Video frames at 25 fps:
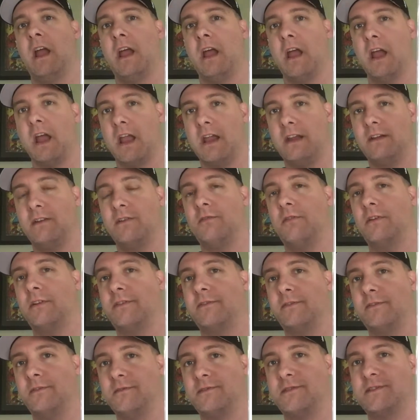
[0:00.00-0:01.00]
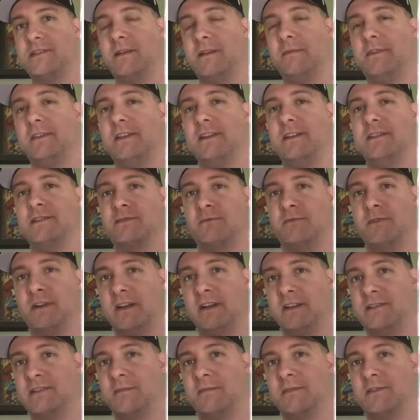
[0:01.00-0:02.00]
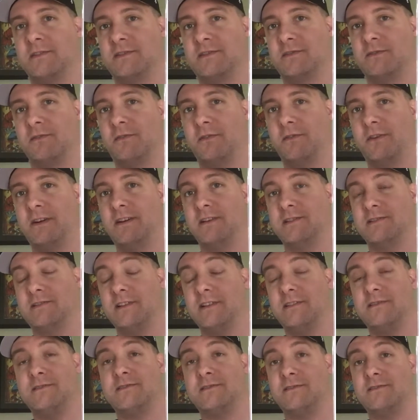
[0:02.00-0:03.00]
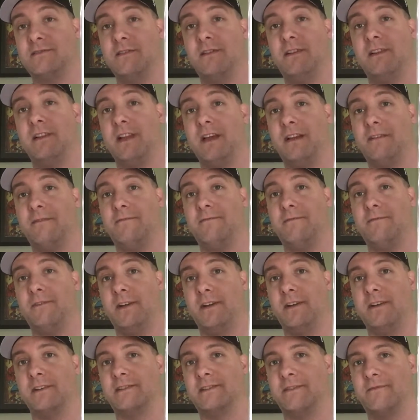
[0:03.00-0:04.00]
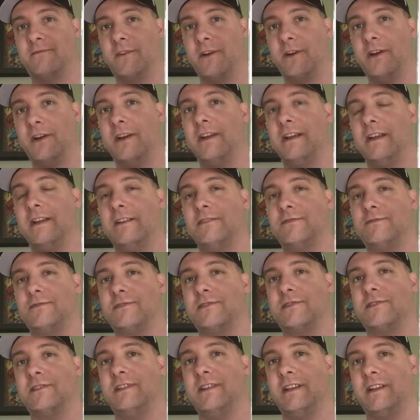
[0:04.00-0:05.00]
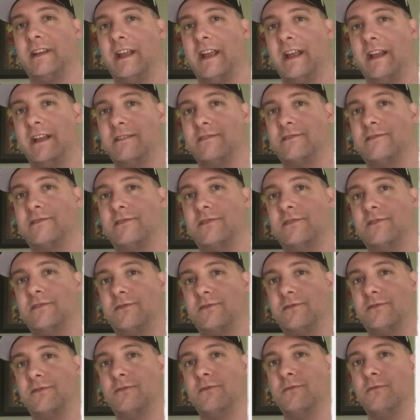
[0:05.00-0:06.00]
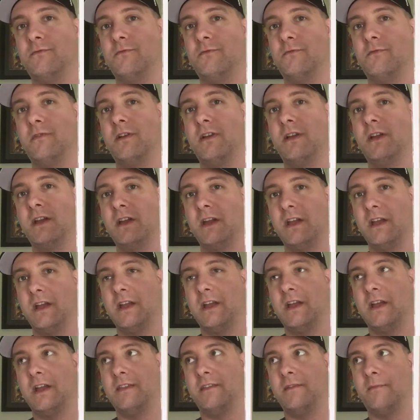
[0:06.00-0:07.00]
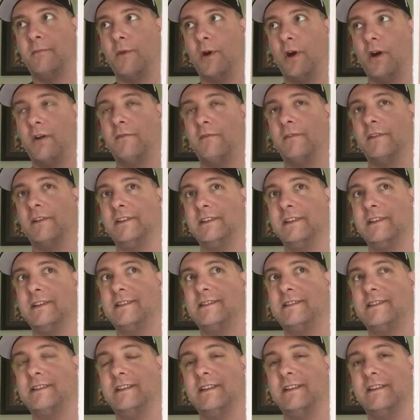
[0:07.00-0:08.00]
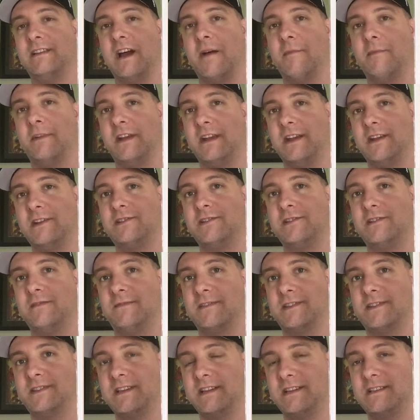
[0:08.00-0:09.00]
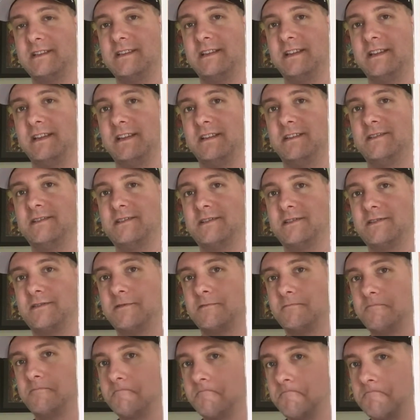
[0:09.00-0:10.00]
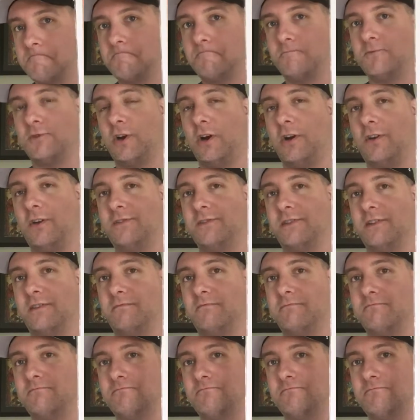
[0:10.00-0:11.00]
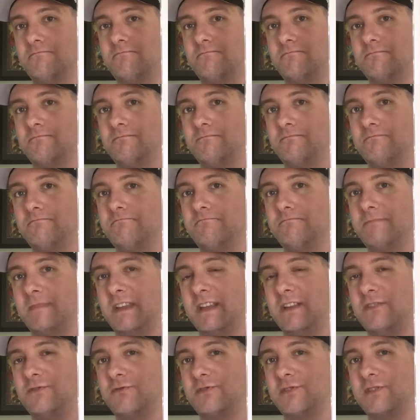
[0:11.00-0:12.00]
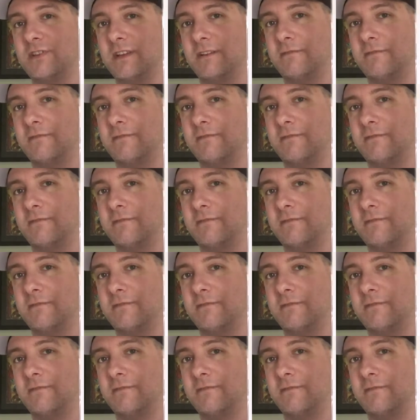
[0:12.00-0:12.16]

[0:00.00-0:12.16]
in going through some of these and reading some of the stories, they're a lot of fun. It's a very interesting answer to the Marvel and DC domination of the 60s. Charlton. Interesting.